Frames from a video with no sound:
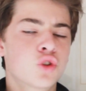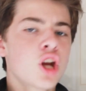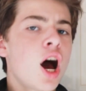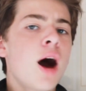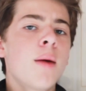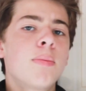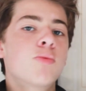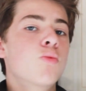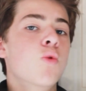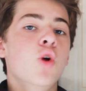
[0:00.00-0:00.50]

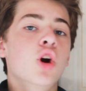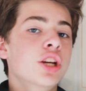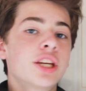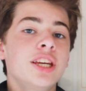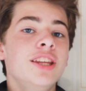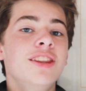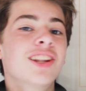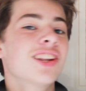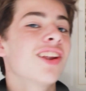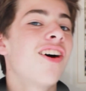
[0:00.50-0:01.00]
stop
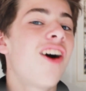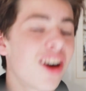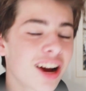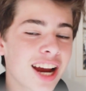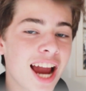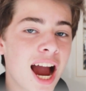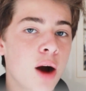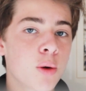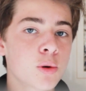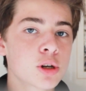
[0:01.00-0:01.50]
working
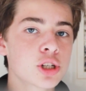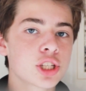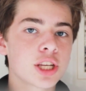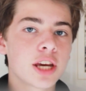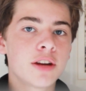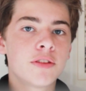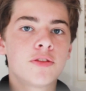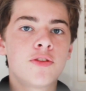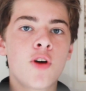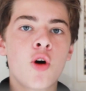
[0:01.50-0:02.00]
long hours
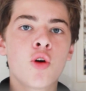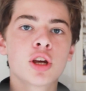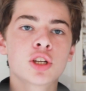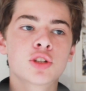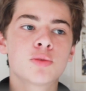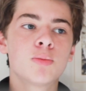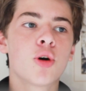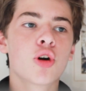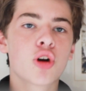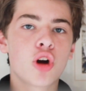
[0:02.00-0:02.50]
and
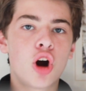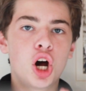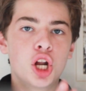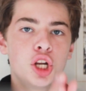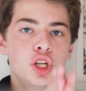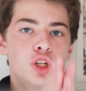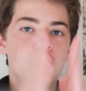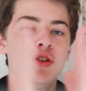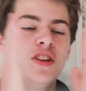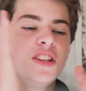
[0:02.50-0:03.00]
focus more
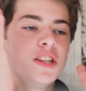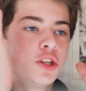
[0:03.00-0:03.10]
on